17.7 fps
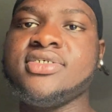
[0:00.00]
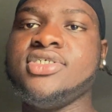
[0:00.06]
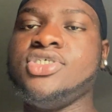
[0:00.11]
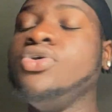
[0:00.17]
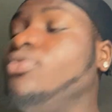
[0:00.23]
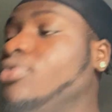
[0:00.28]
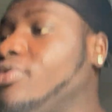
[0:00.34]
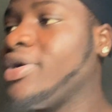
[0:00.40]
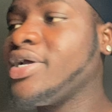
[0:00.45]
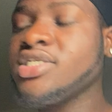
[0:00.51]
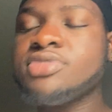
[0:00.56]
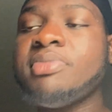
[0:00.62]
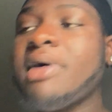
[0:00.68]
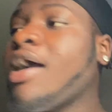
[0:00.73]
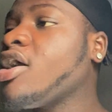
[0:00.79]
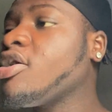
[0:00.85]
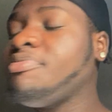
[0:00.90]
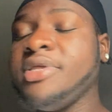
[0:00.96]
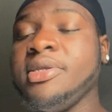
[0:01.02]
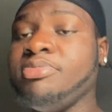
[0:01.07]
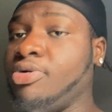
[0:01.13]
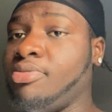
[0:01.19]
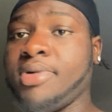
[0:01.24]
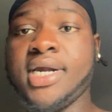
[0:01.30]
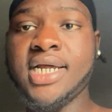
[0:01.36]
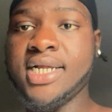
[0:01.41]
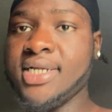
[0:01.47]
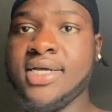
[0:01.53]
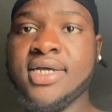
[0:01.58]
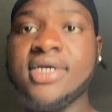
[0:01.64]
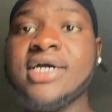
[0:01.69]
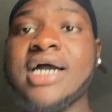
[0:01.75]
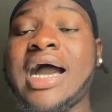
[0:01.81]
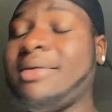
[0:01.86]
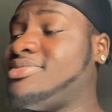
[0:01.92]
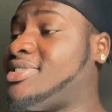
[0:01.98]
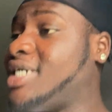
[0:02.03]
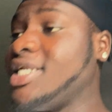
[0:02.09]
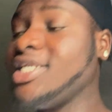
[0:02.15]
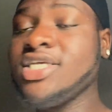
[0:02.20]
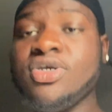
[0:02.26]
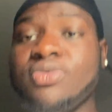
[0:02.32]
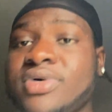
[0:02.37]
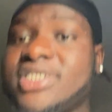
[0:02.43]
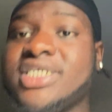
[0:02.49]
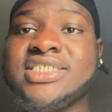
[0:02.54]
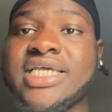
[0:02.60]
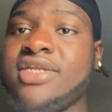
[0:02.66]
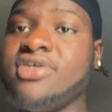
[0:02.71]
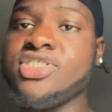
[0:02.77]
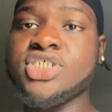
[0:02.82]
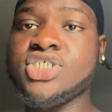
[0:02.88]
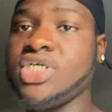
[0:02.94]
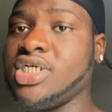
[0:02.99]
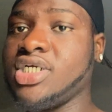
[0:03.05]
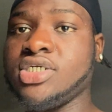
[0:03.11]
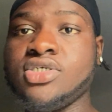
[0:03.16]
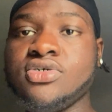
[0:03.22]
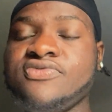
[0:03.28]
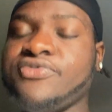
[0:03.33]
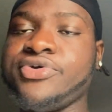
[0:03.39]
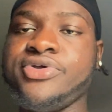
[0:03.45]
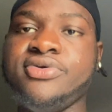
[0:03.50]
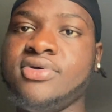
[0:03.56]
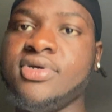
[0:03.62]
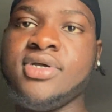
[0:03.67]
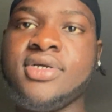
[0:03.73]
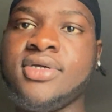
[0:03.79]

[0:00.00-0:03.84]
You will inspire people, bruh. I'm telling you what this energy is going to do for you.